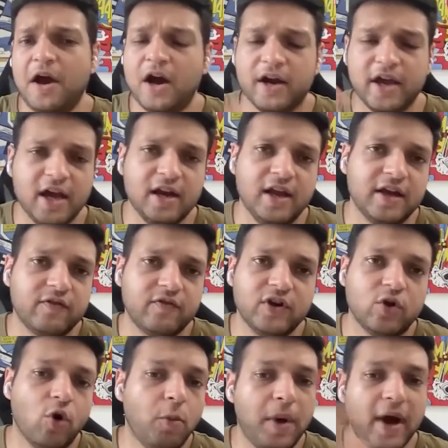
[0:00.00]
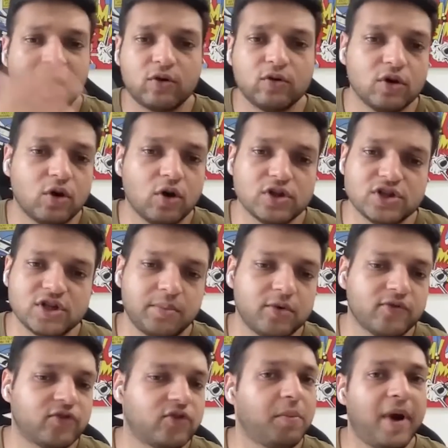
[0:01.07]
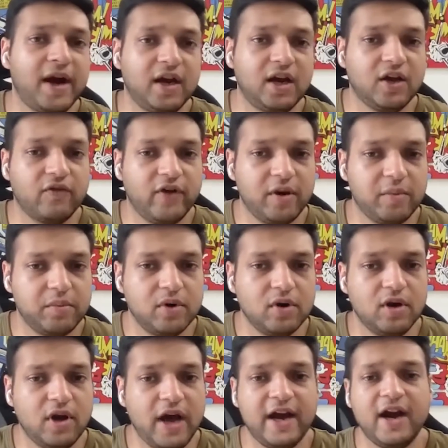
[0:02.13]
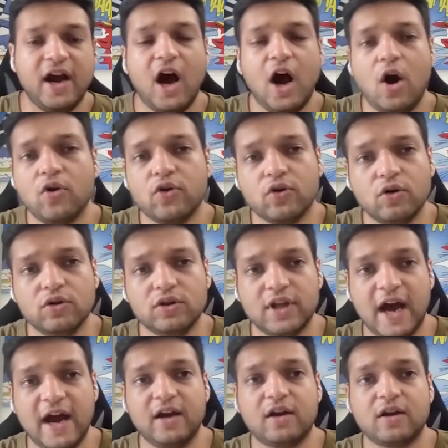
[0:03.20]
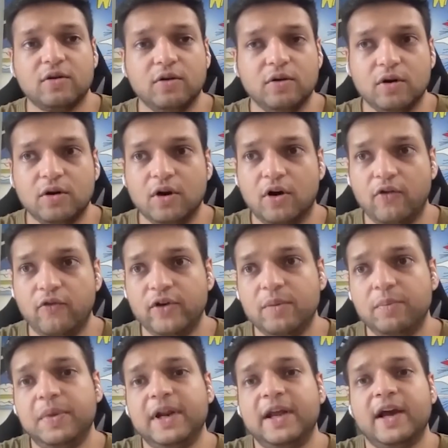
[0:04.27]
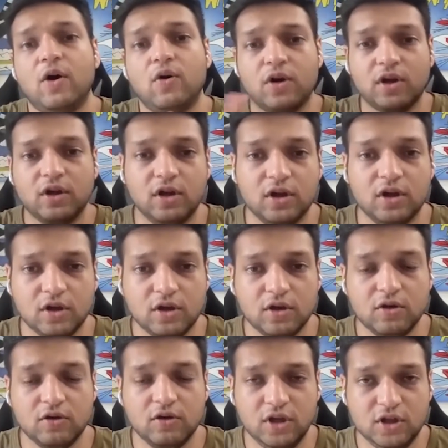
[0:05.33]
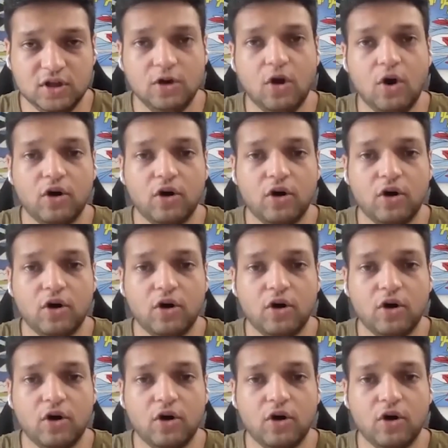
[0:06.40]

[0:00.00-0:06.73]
Again, like, we go back to the concept of semantic web and how, you know, that will play out in the